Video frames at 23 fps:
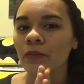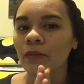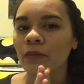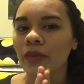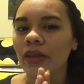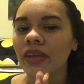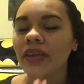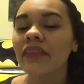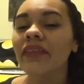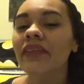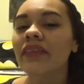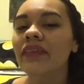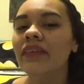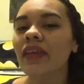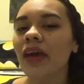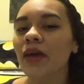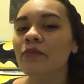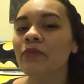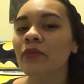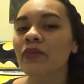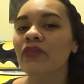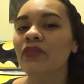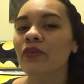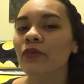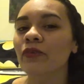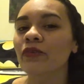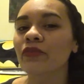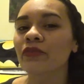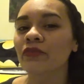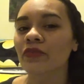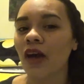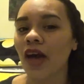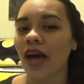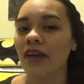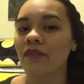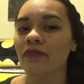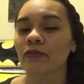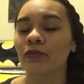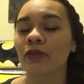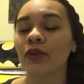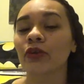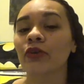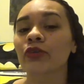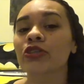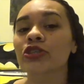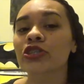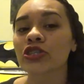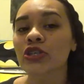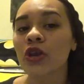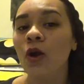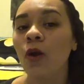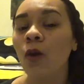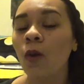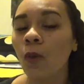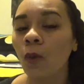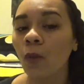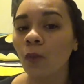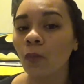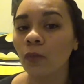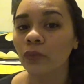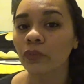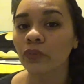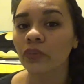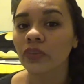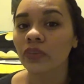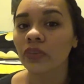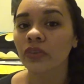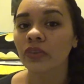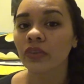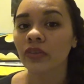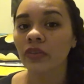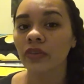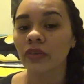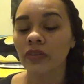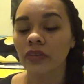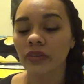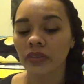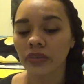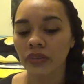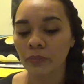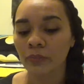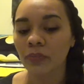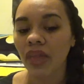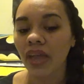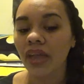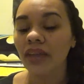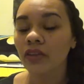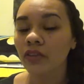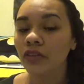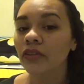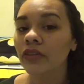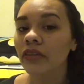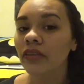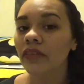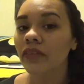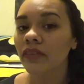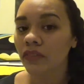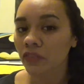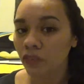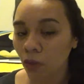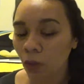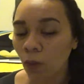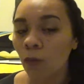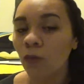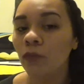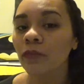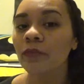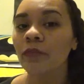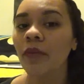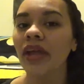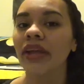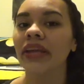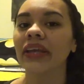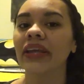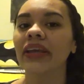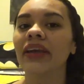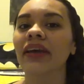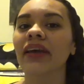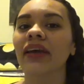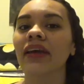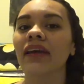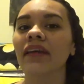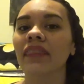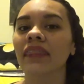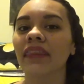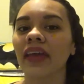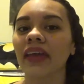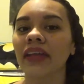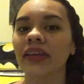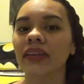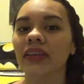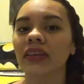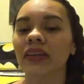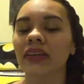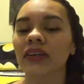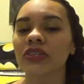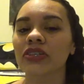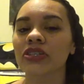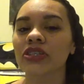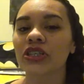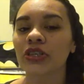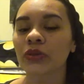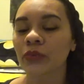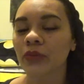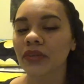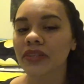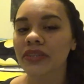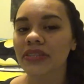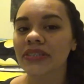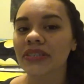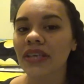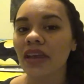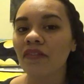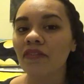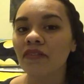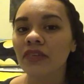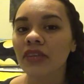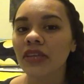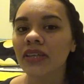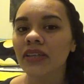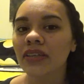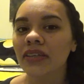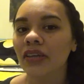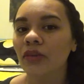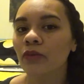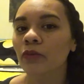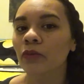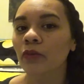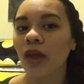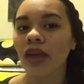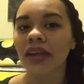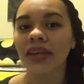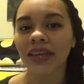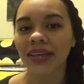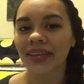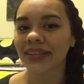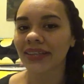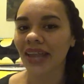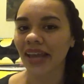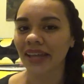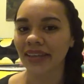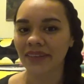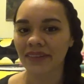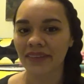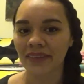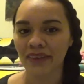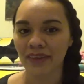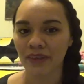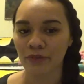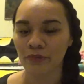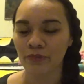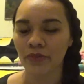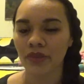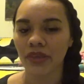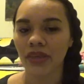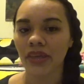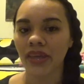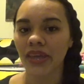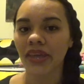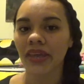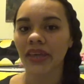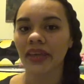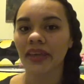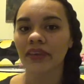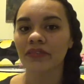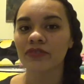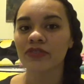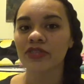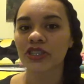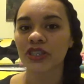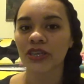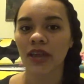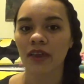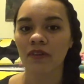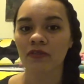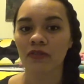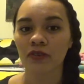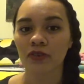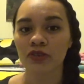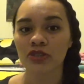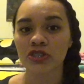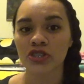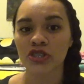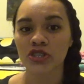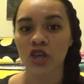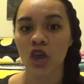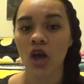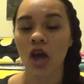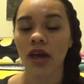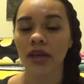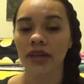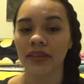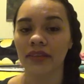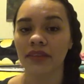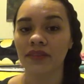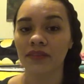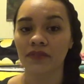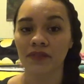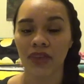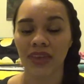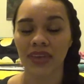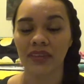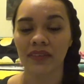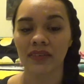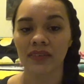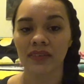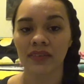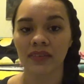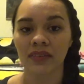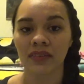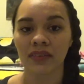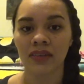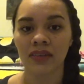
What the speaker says: in episode 5, we are told, the Black Hood told Betty that she would definitely recognize him if she ever saw his face.